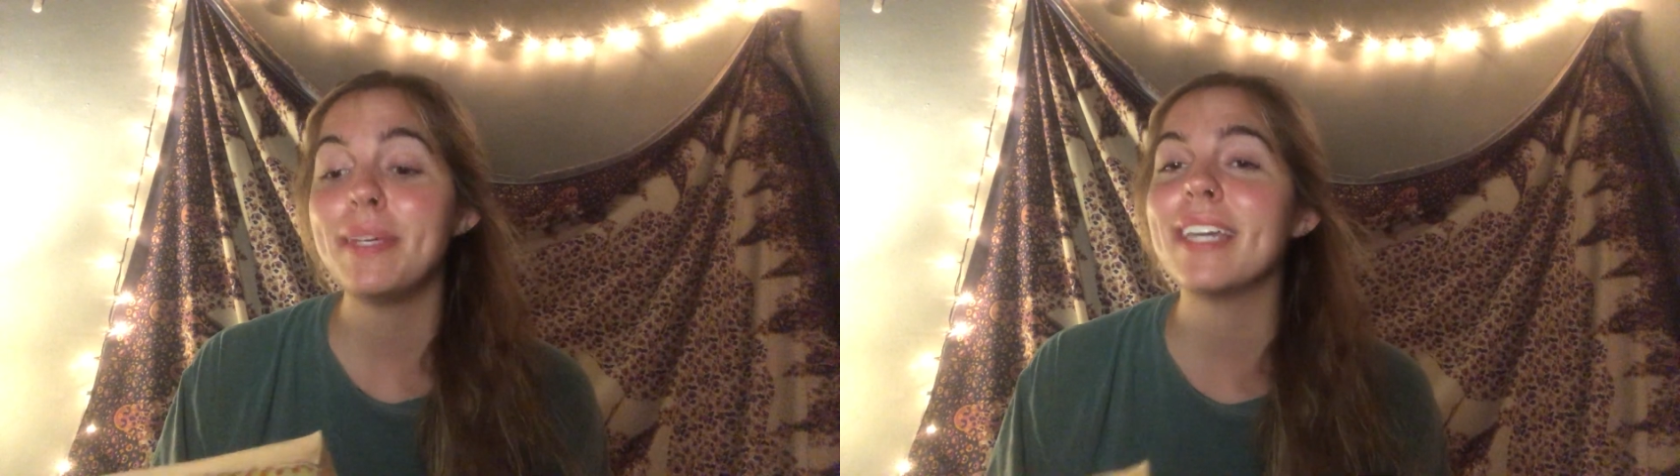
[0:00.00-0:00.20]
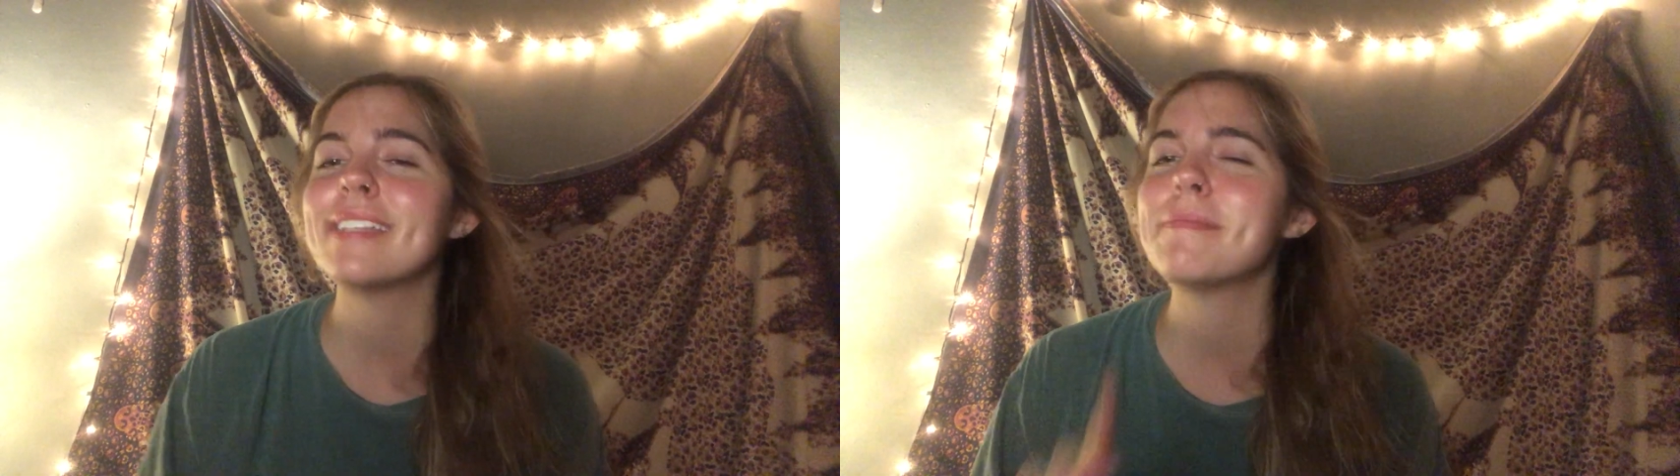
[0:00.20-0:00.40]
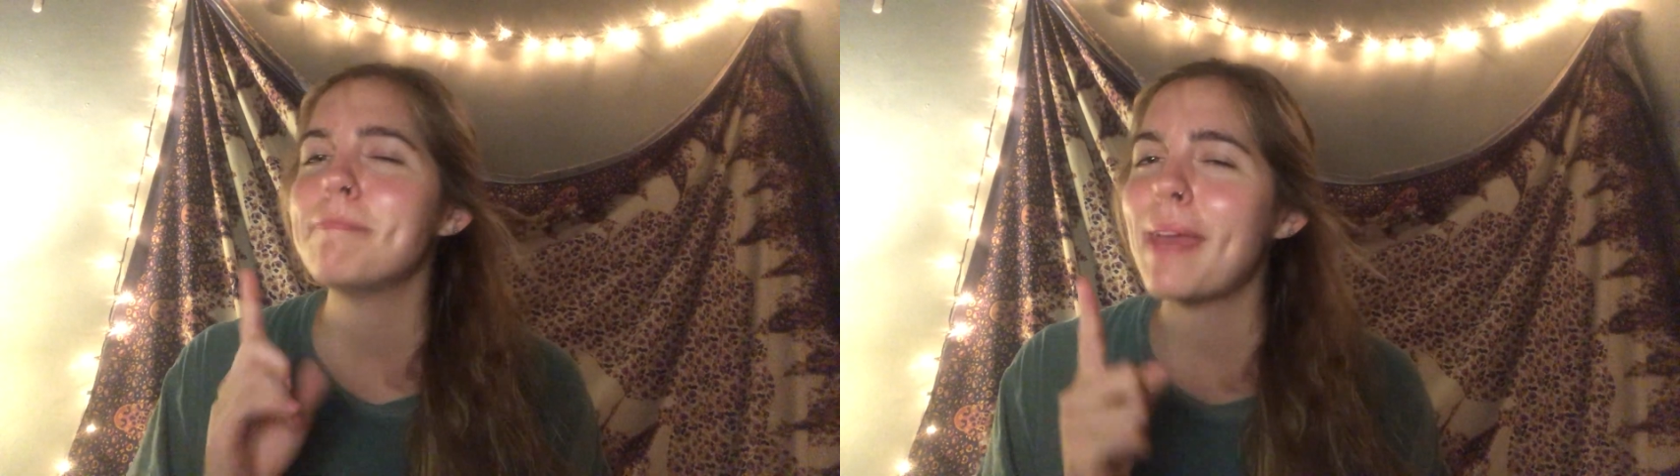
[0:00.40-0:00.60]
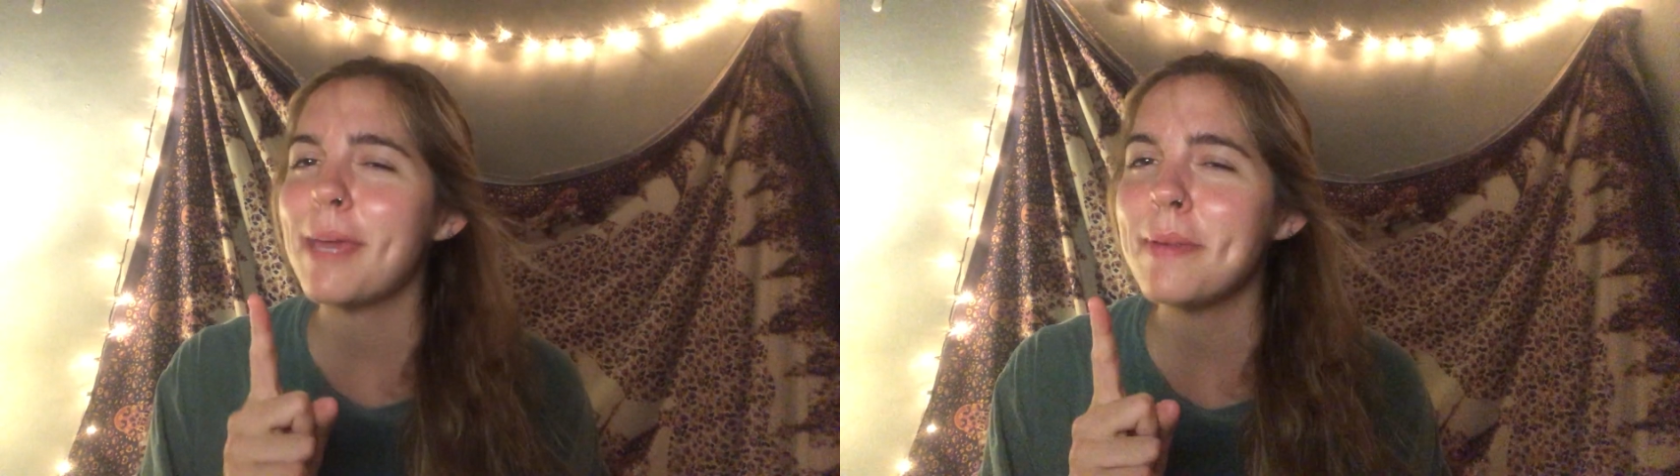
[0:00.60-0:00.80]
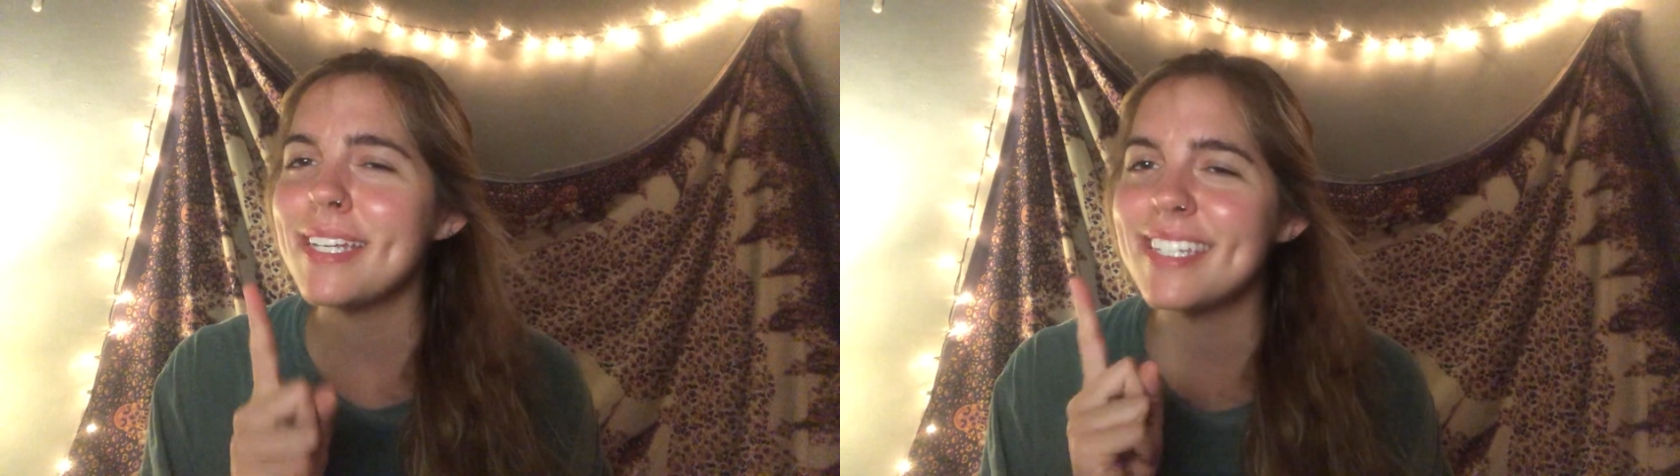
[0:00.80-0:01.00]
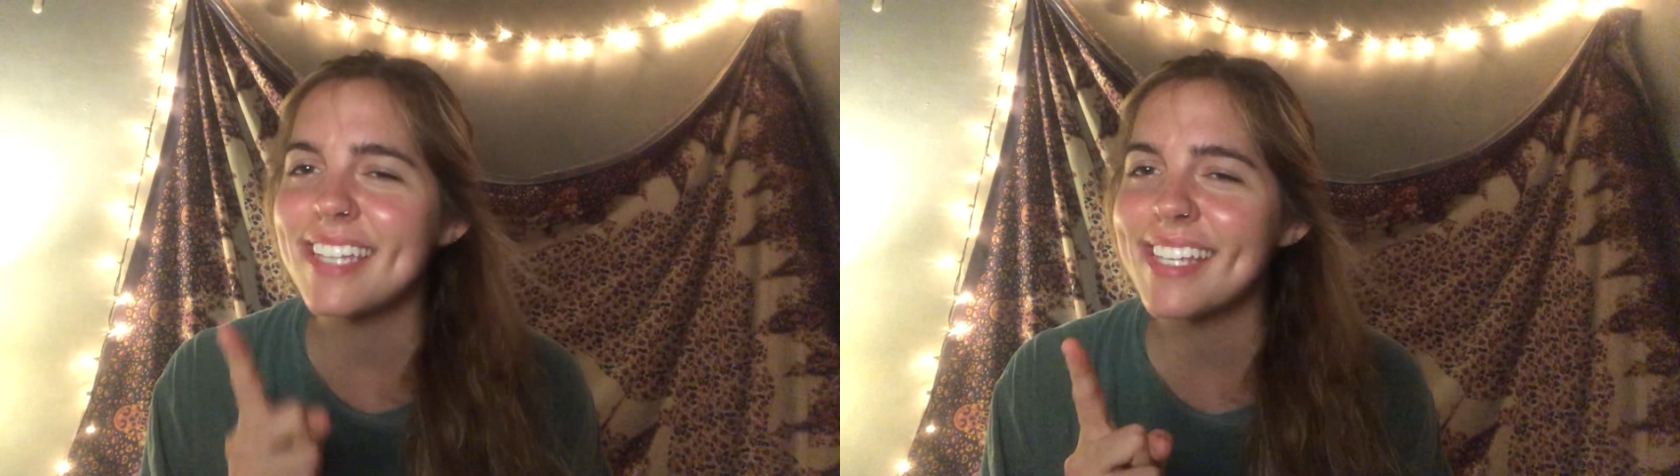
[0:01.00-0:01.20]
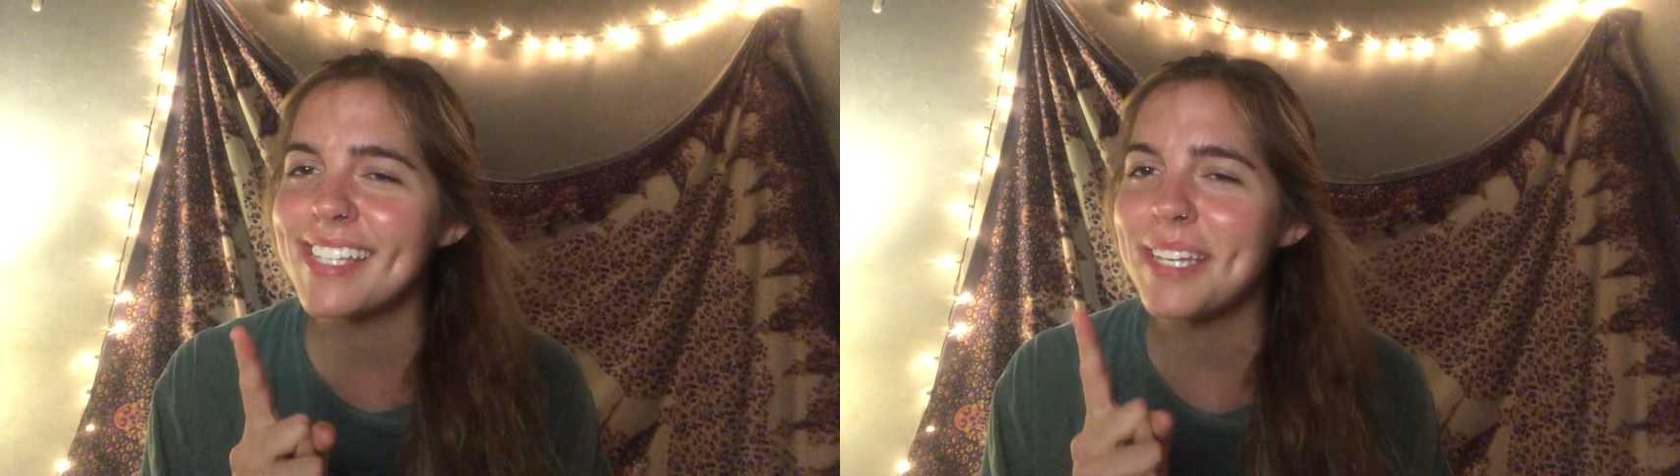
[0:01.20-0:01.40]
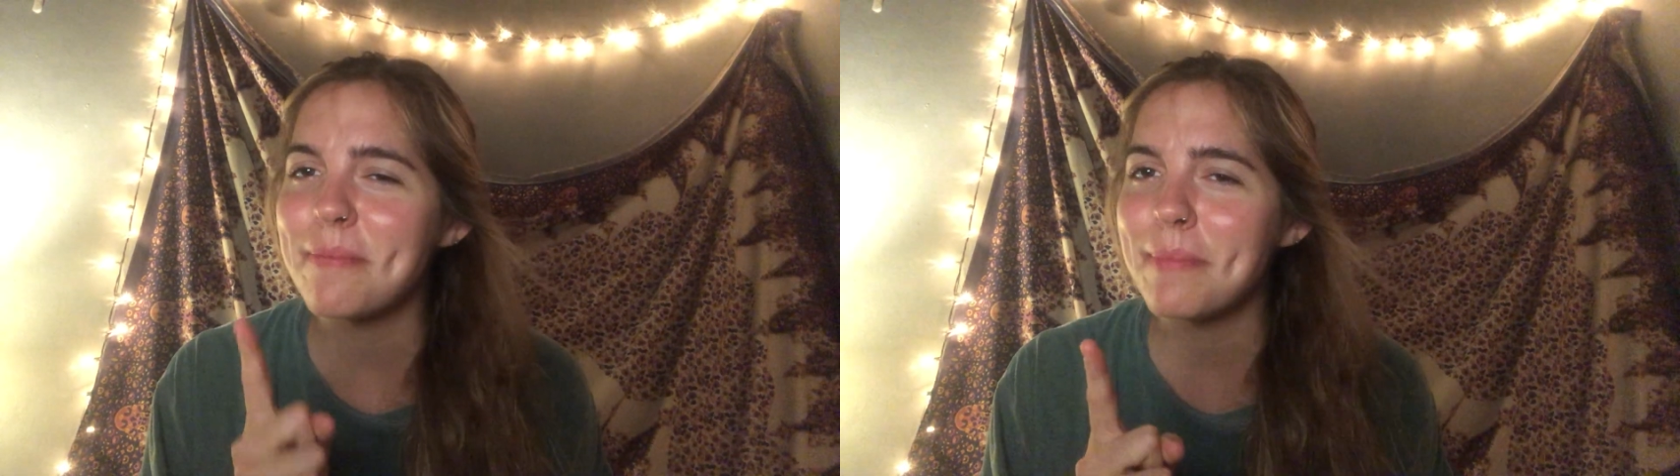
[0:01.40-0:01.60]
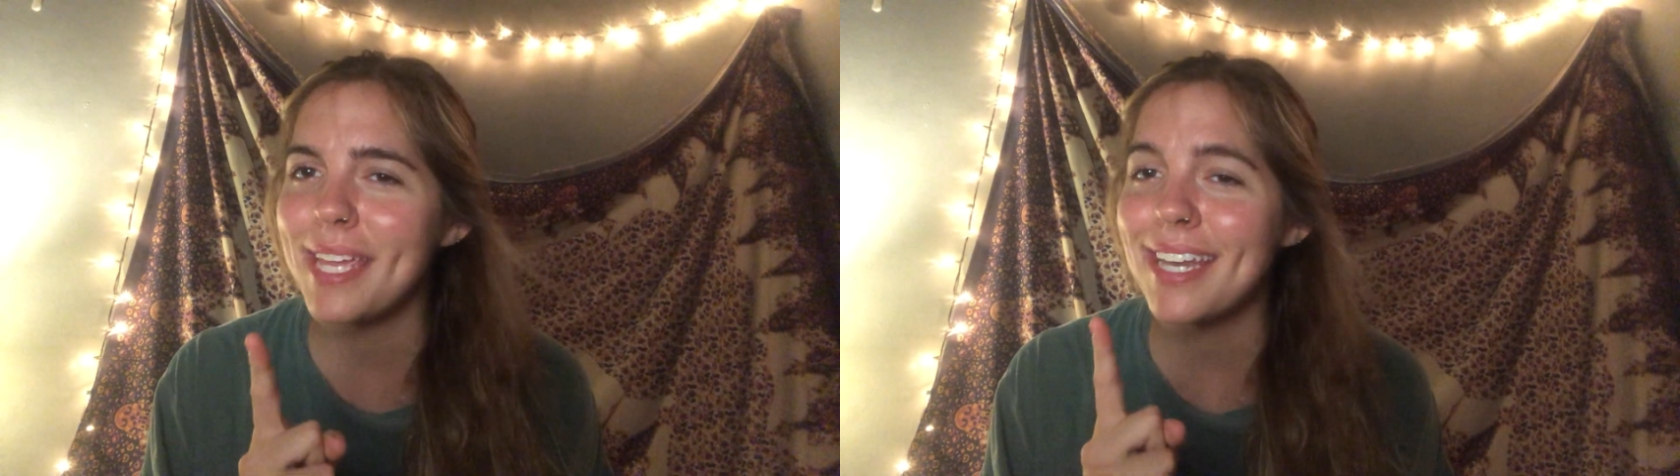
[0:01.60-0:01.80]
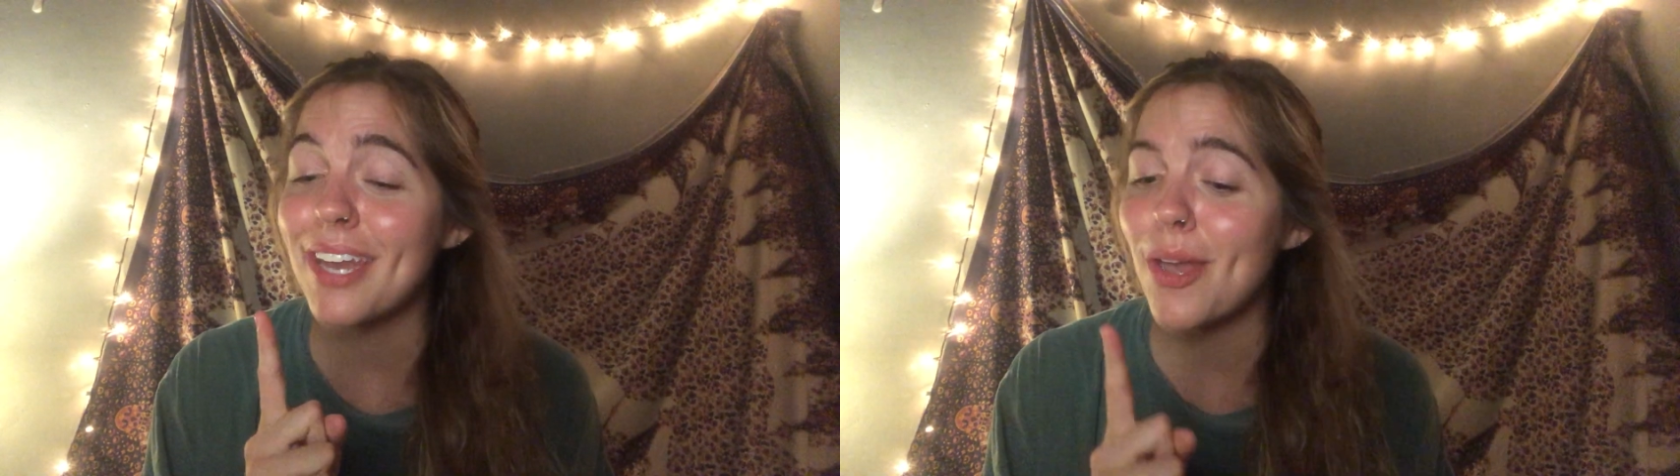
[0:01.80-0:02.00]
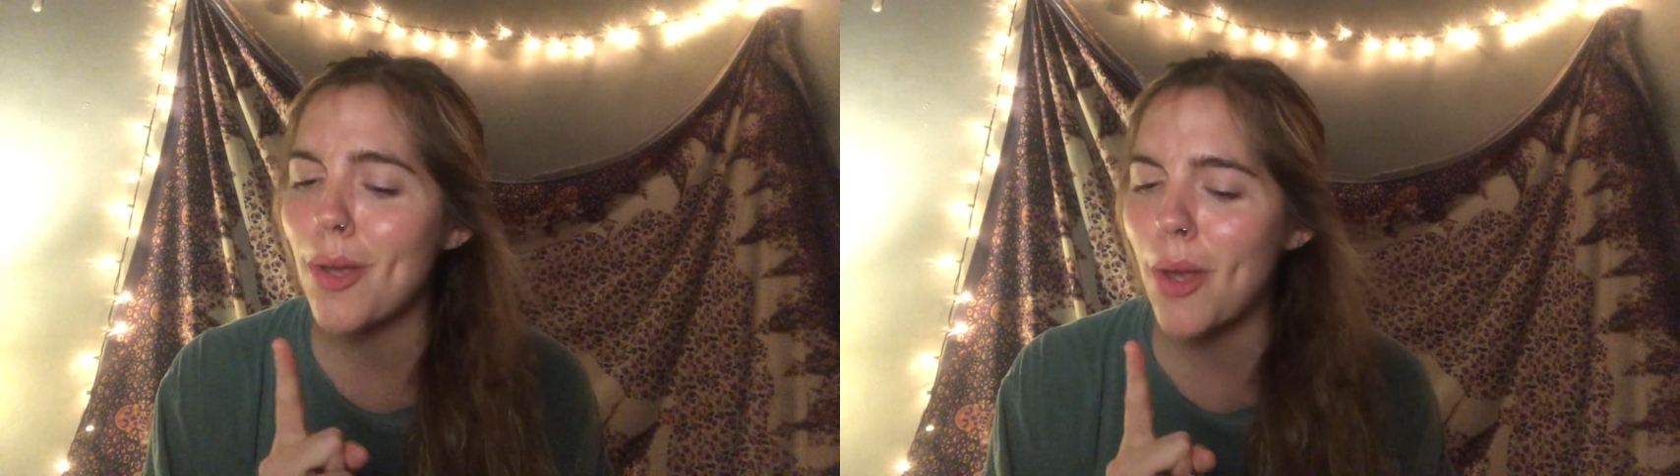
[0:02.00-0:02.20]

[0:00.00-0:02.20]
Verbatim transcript: because maybe doesn't mean